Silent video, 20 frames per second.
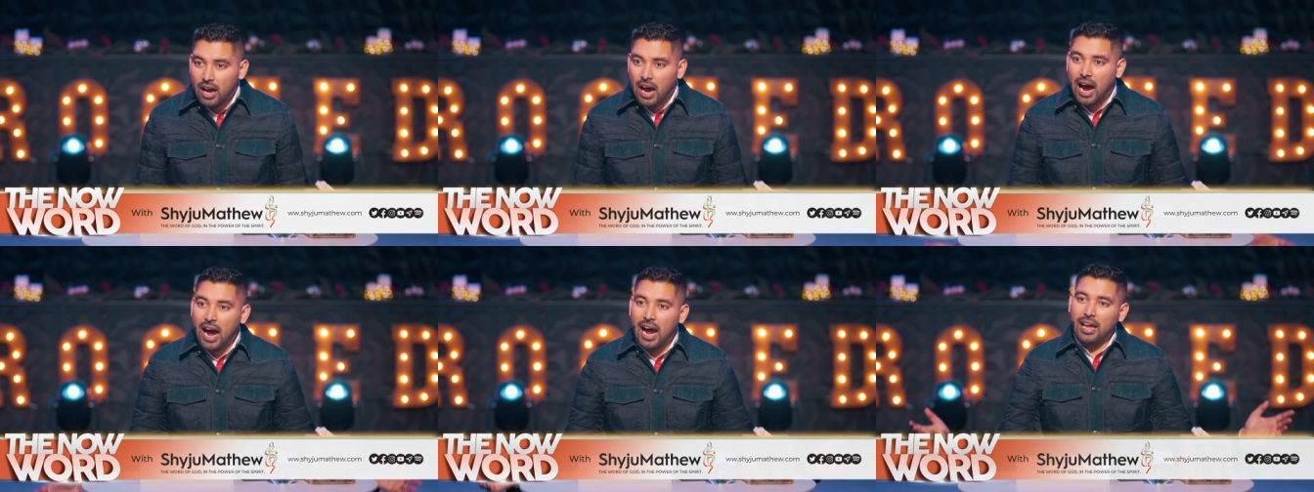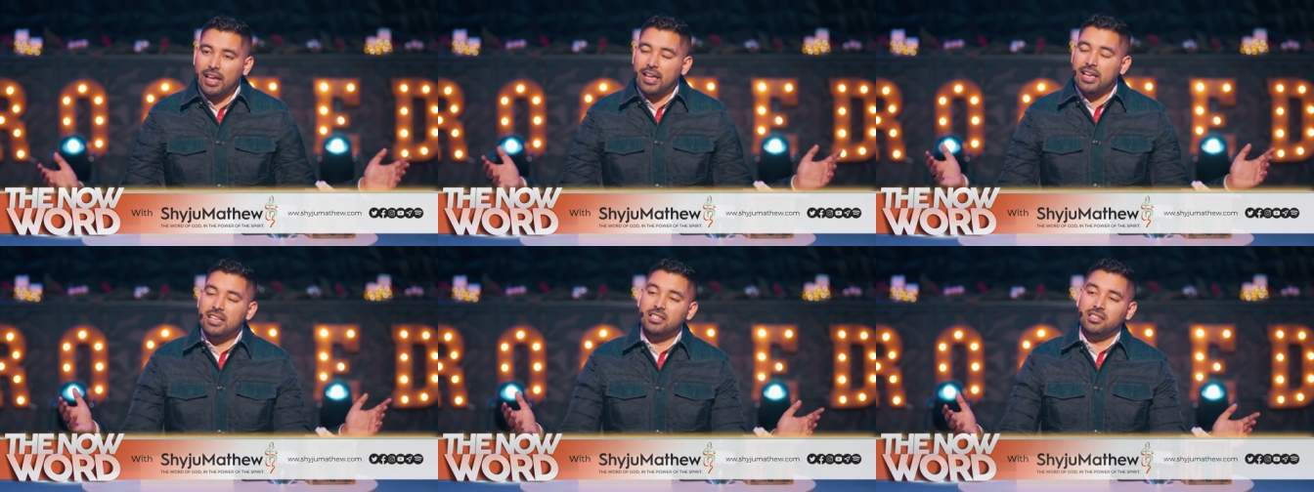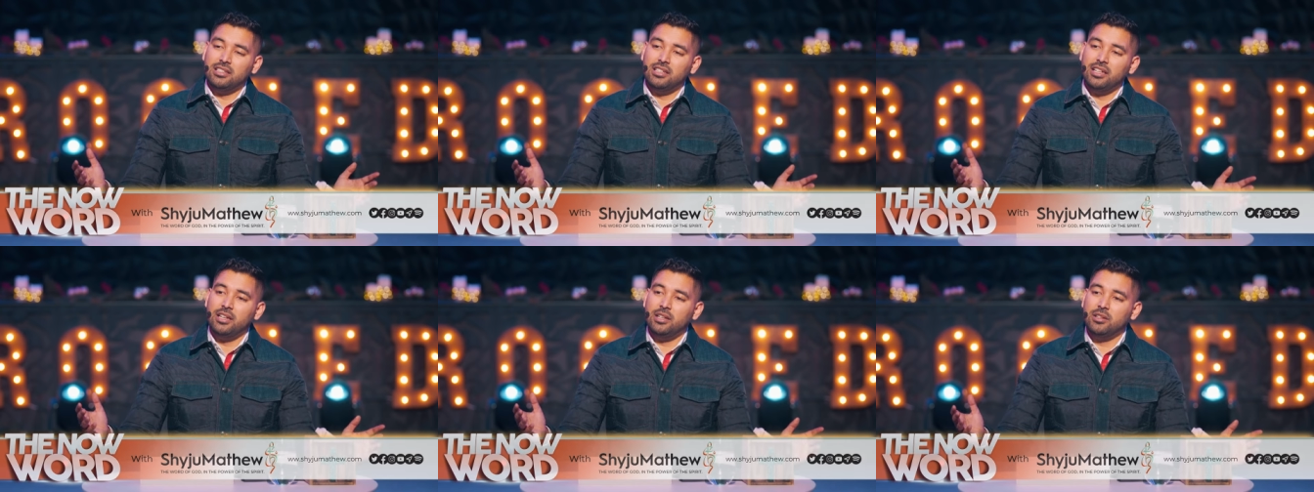Uh,
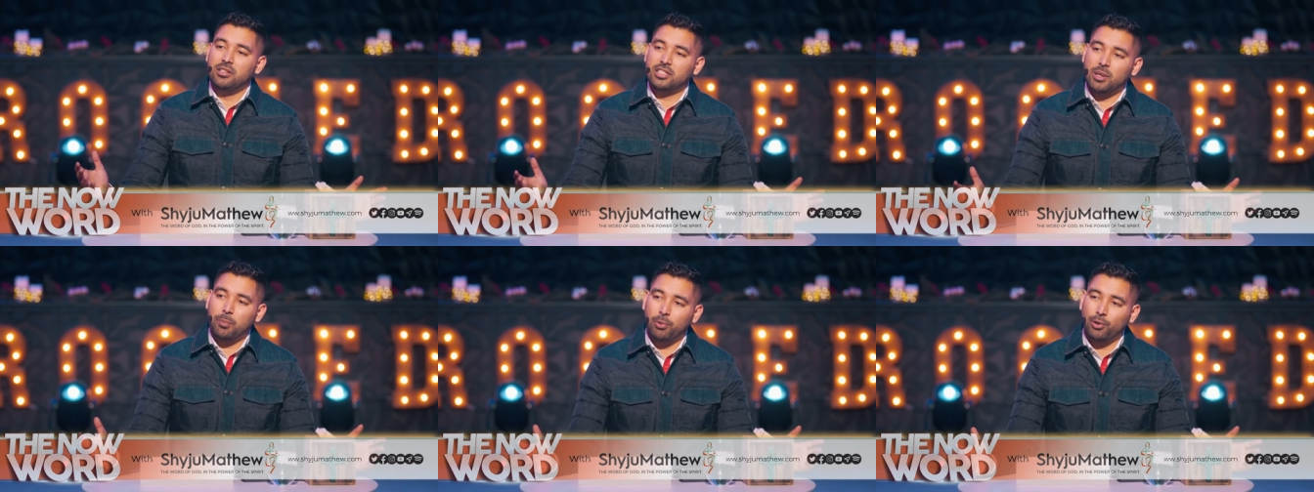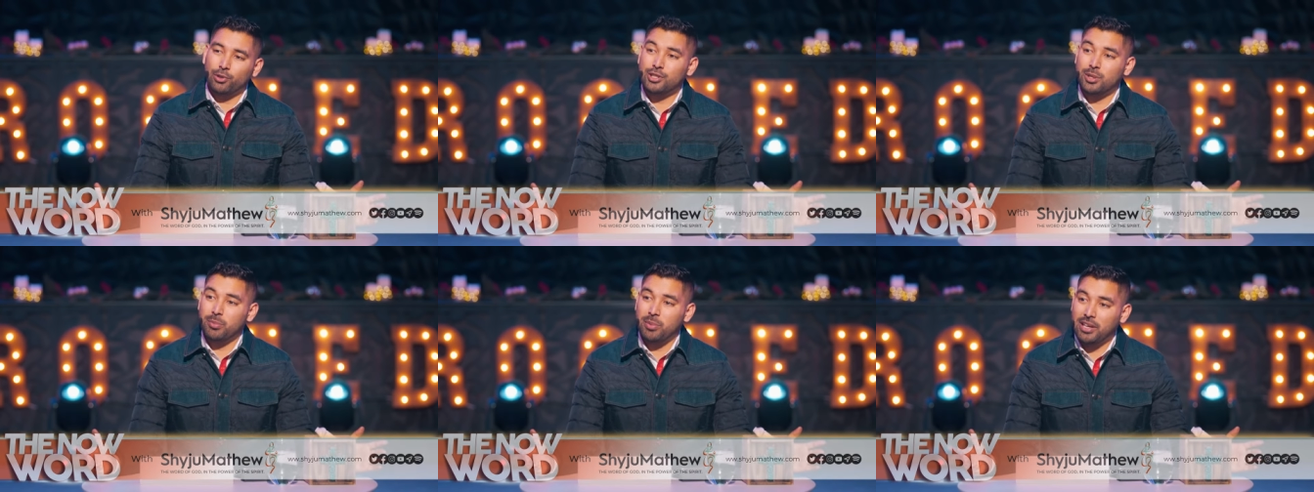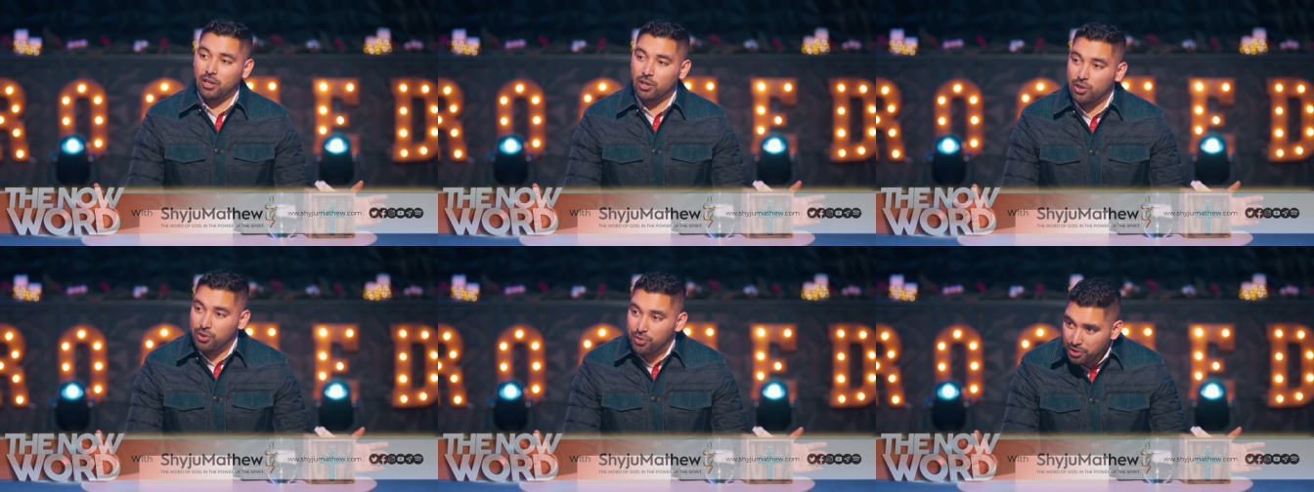isn't it supposed to be
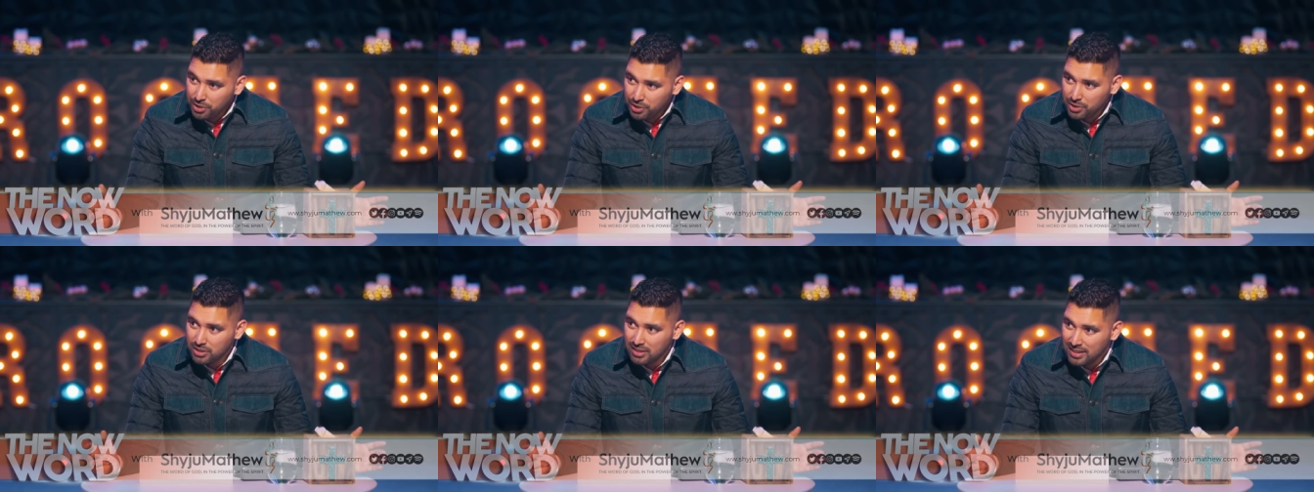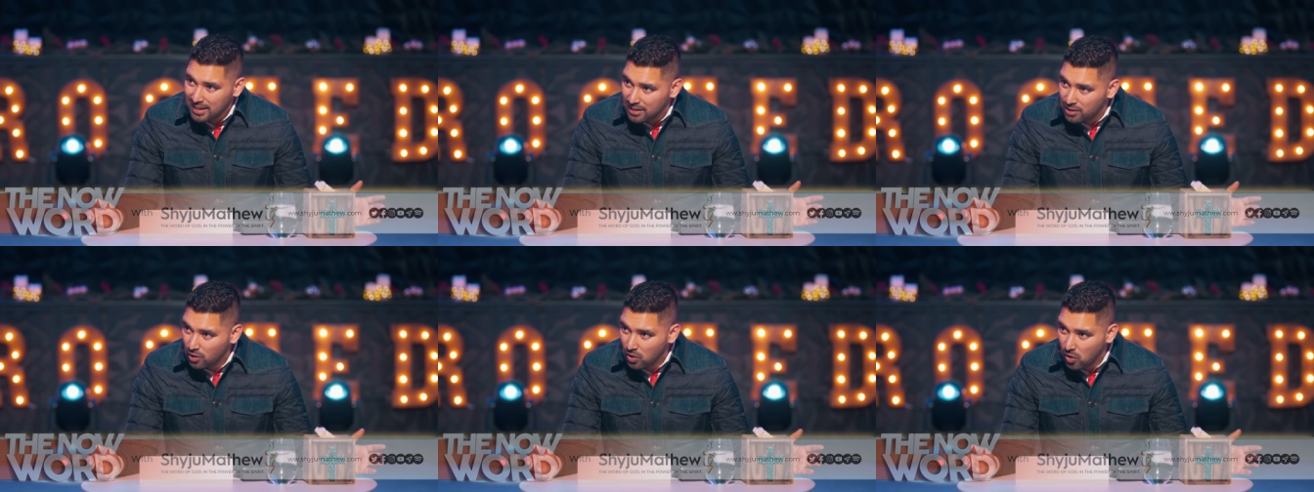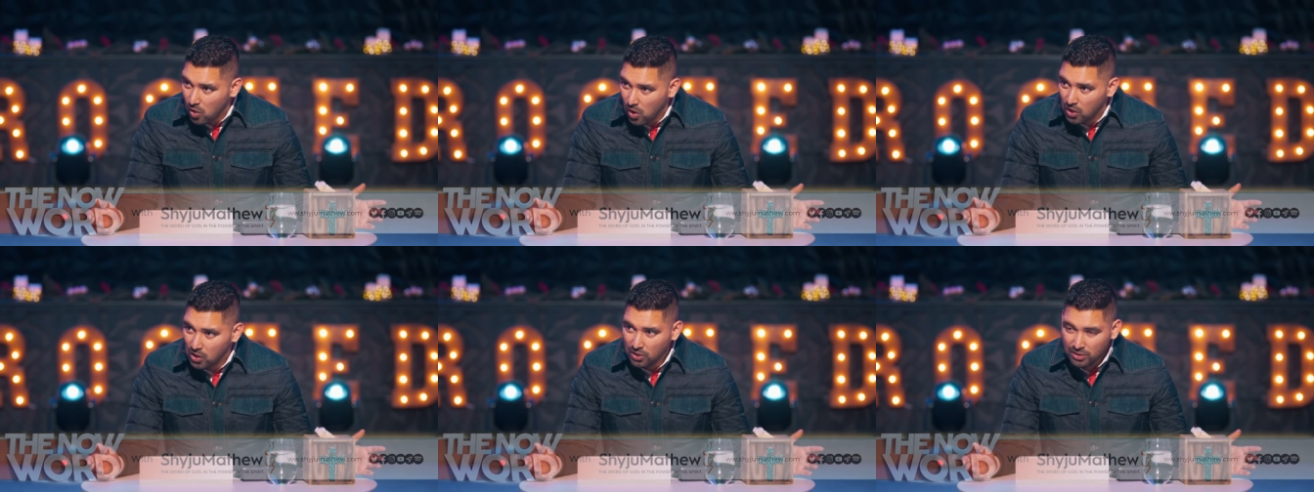good that you
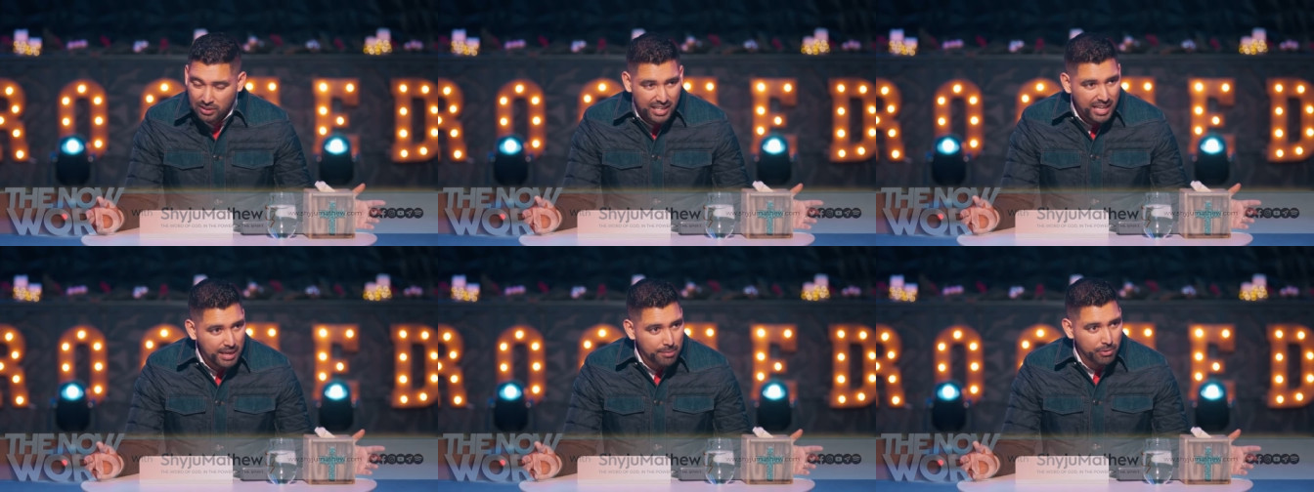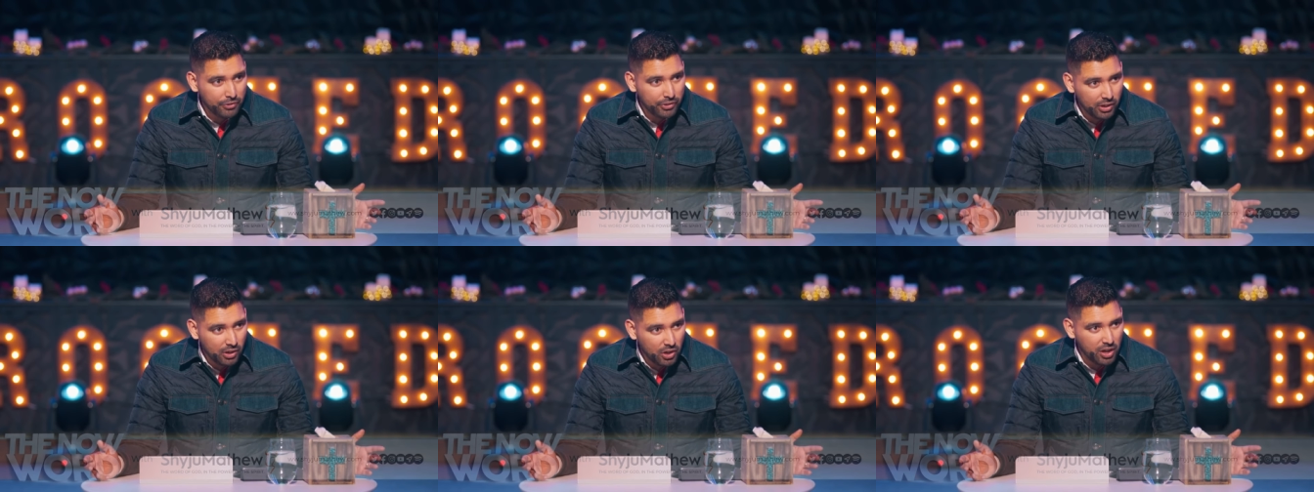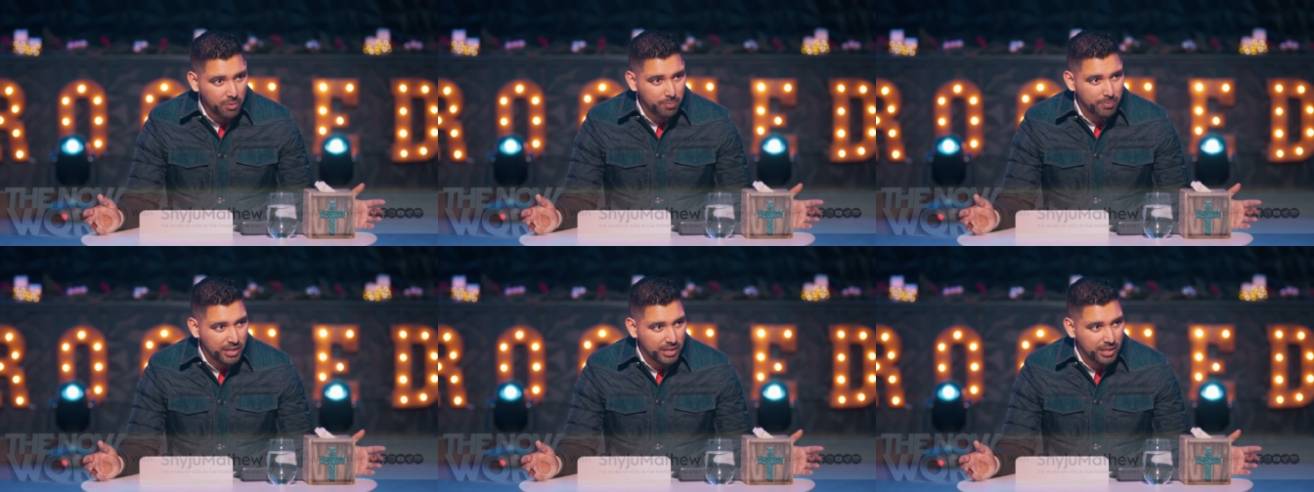call on the name of the Lord?